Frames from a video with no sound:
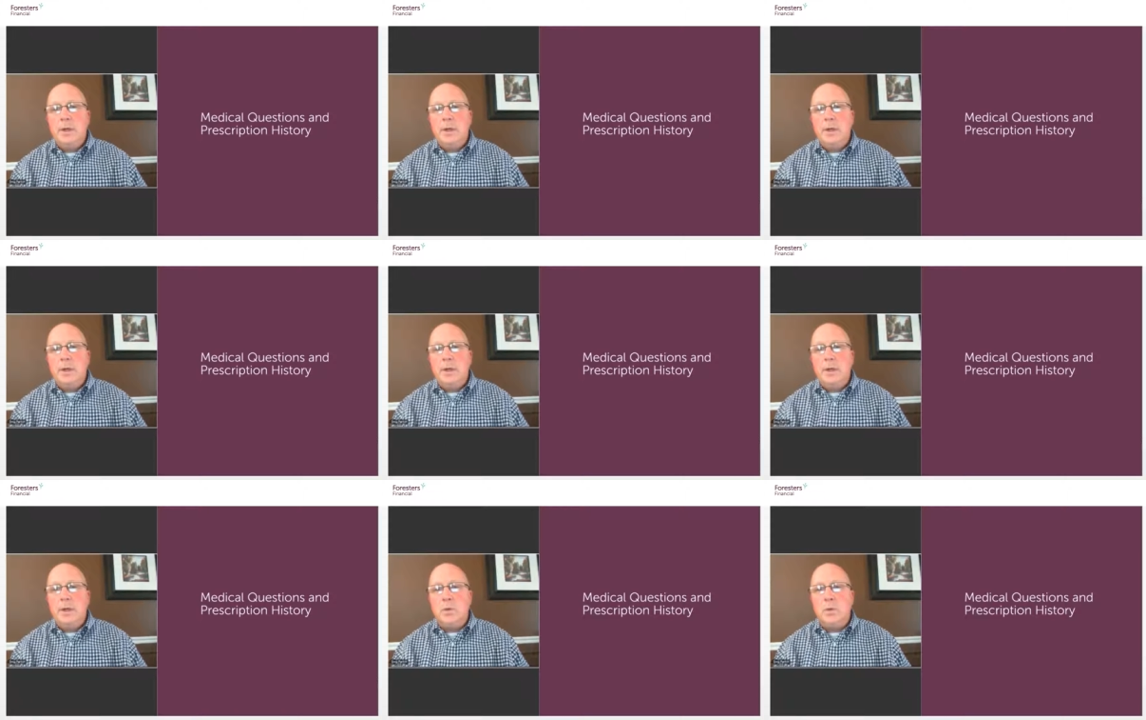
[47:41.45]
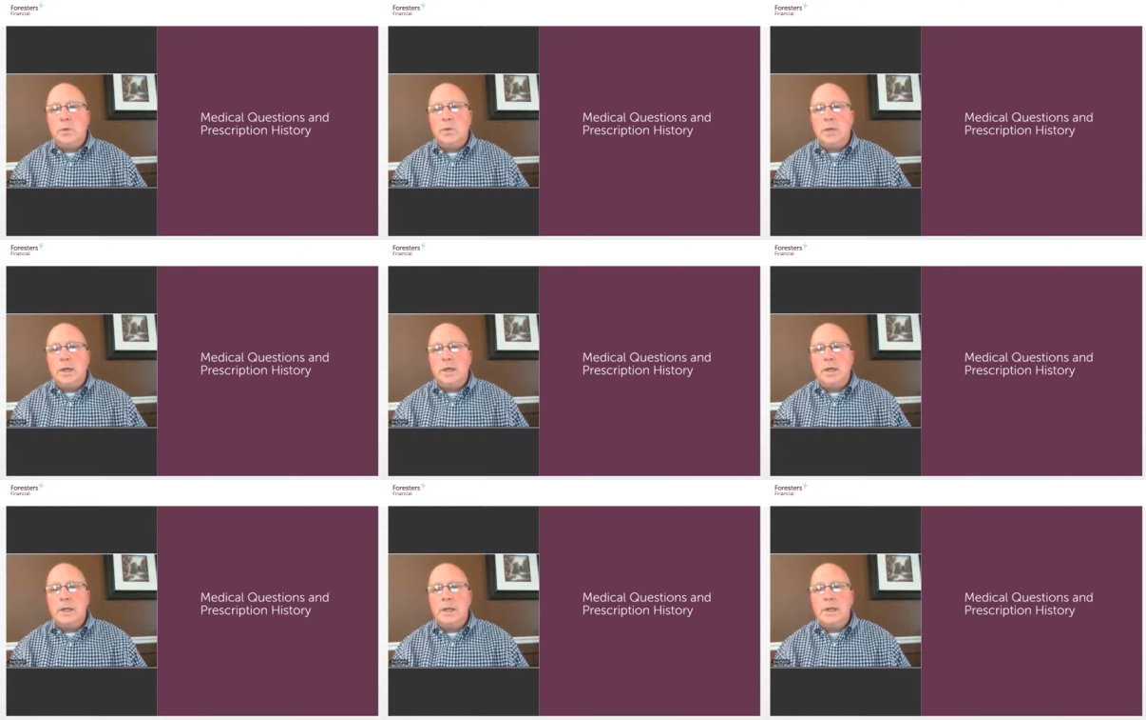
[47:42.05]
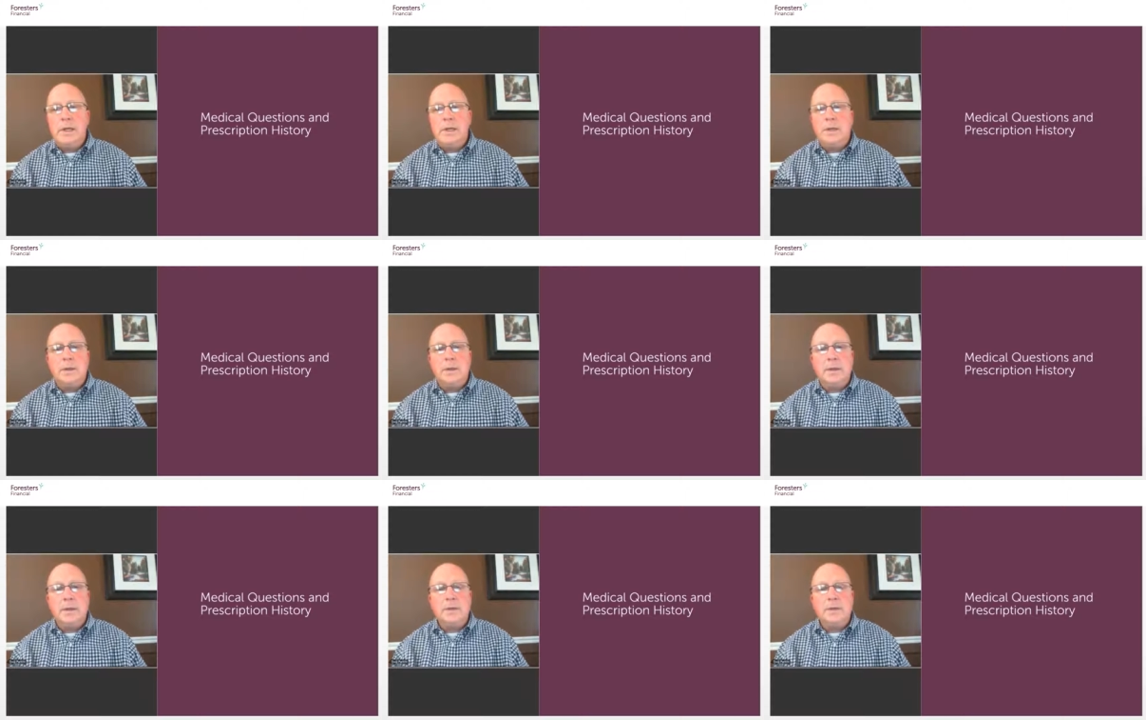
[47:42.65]
and you would like
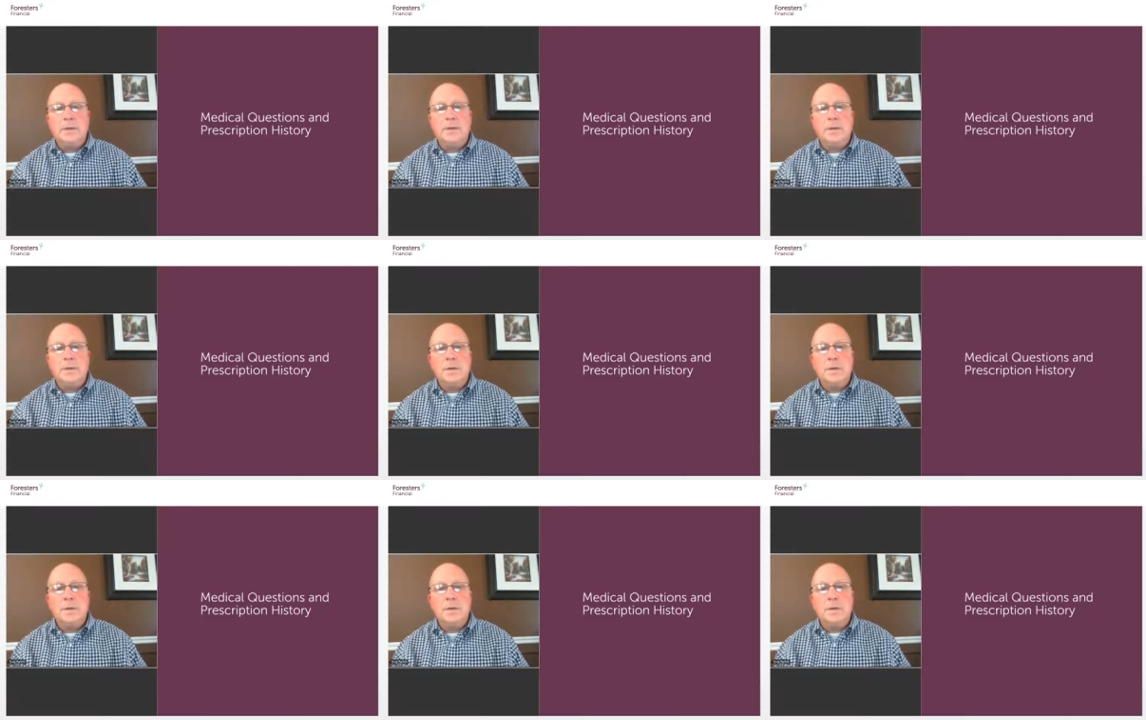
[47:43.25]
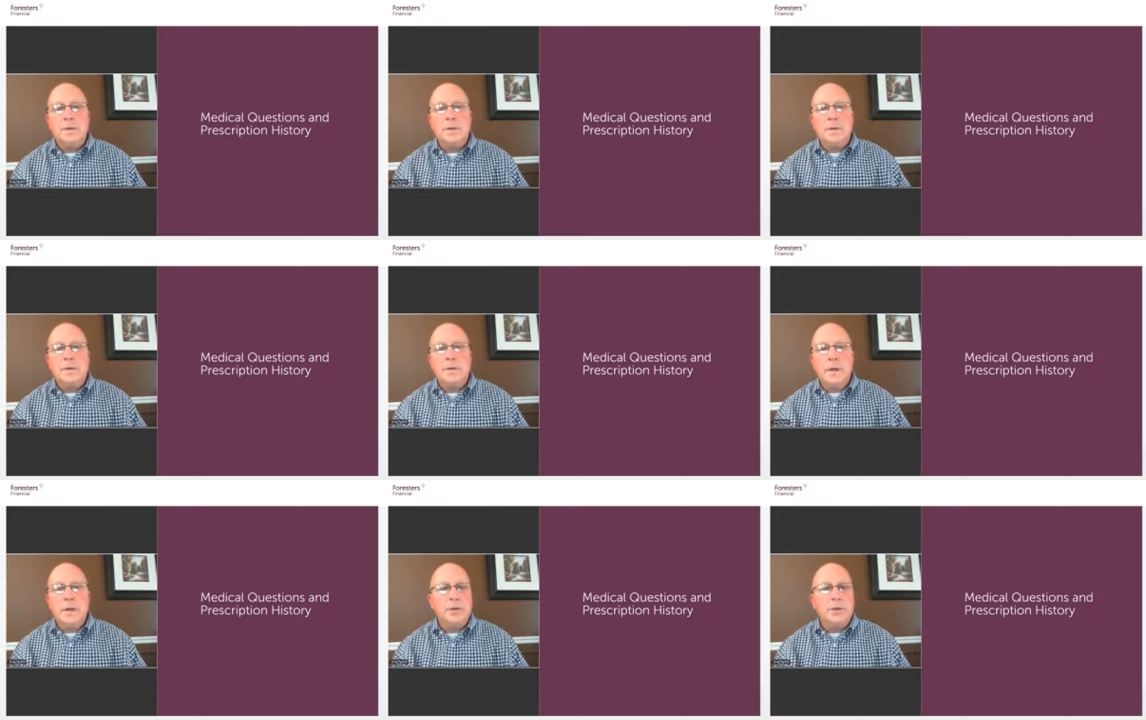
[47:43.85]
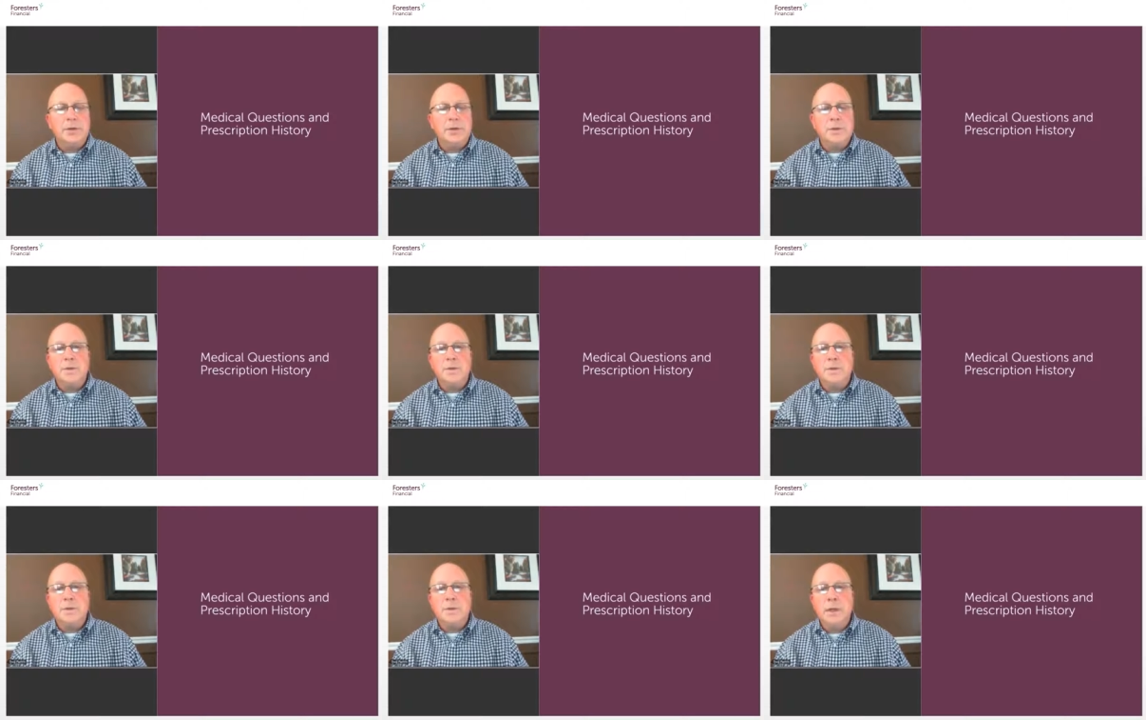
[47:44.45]
an answer to that, I encourage you
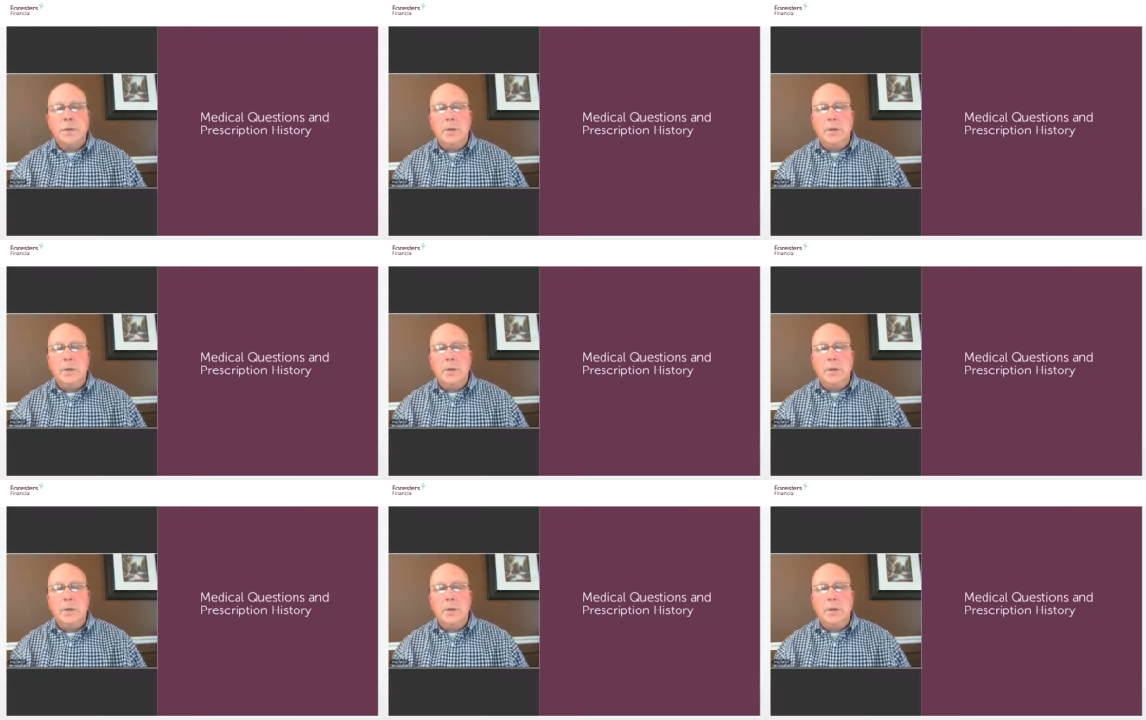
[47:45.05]
to